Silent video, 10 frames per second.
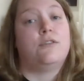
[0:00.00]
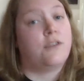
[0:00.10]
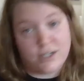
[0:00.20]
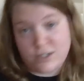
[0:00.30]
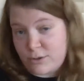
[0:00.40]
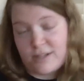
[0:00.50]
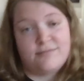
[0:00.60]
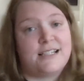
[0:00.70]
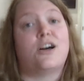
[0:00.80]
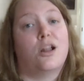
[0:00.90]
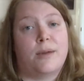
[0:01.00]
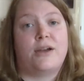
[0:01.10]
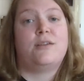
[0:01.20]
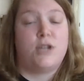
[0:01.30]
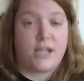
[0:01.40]
You've got to do it. It's all
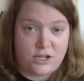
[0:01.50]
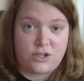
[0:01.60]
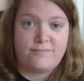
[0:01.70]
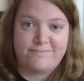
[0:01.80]
about communication.